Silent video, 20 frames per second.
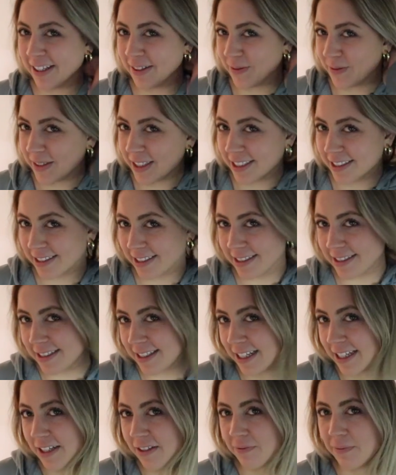in because it's
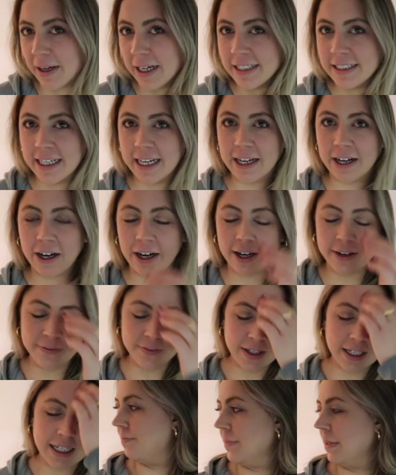the end of my day off.
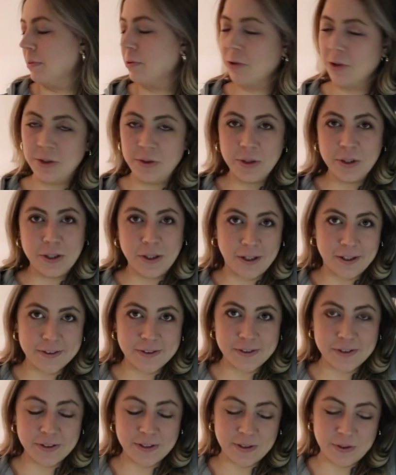I'm going to a
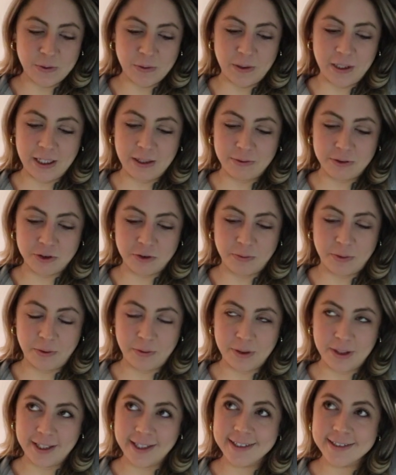concert this week, which will be
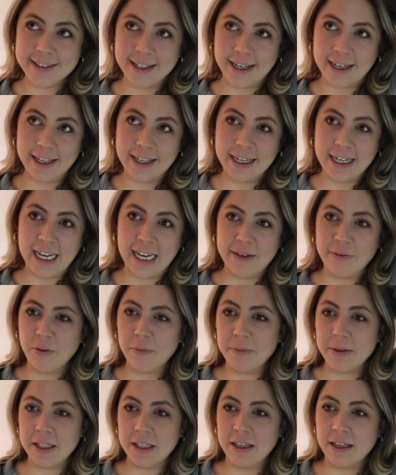really exciting. I
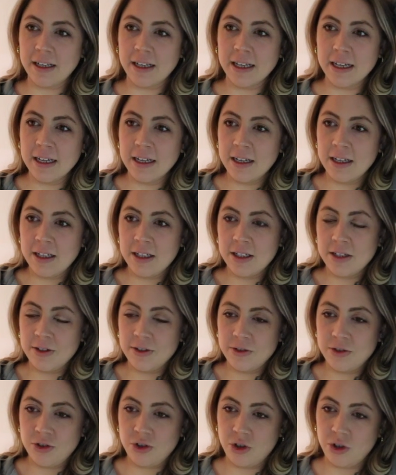haven't been
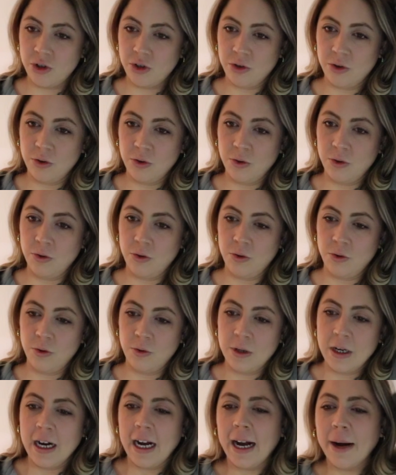
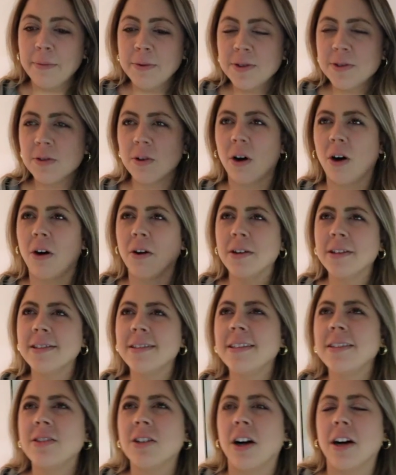to I was
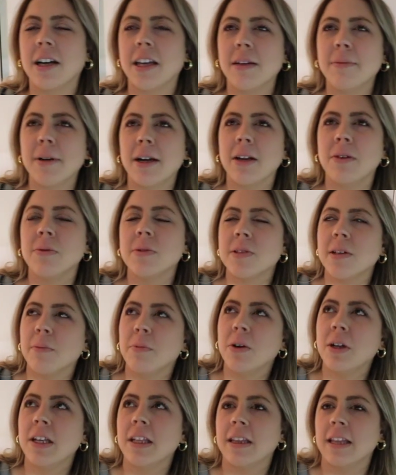honestly talking about it with
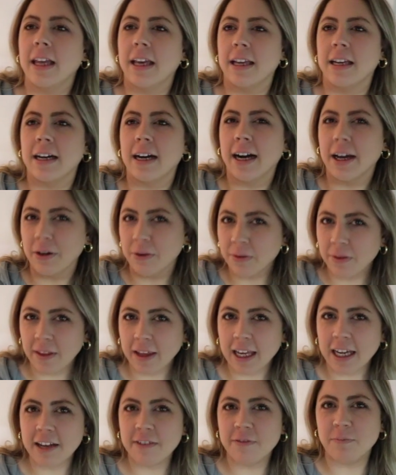someone and like I don't
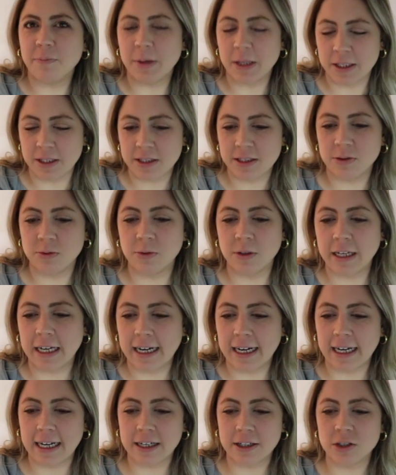think I've been to an
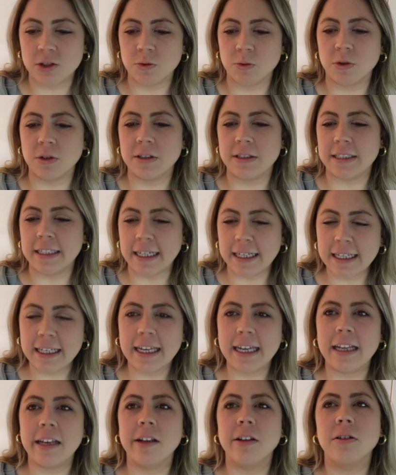actual
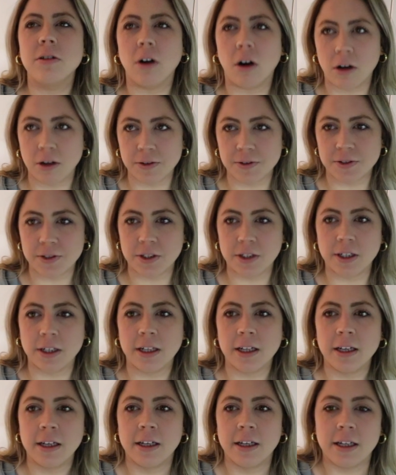dedicated concert
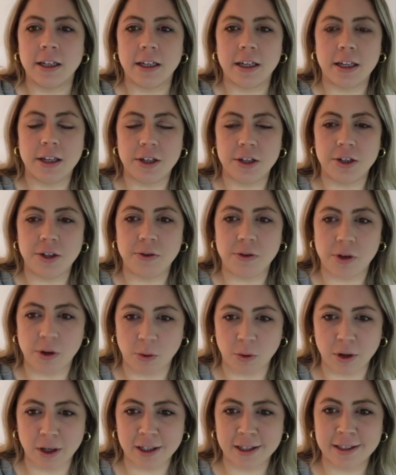in New
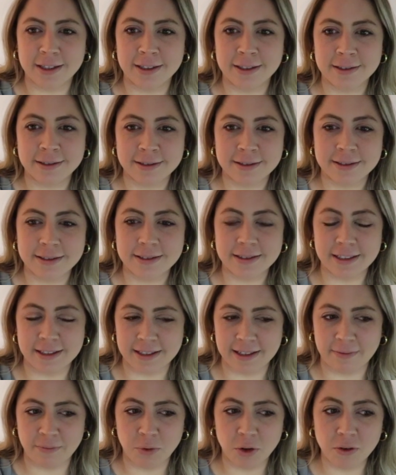York since
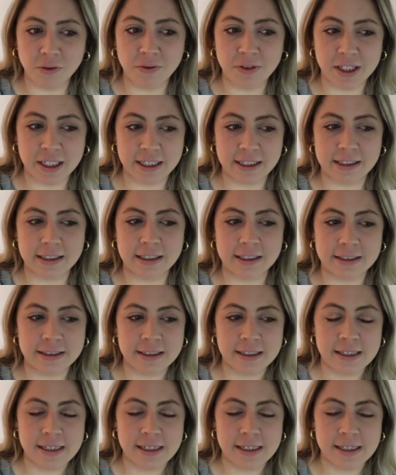I moved here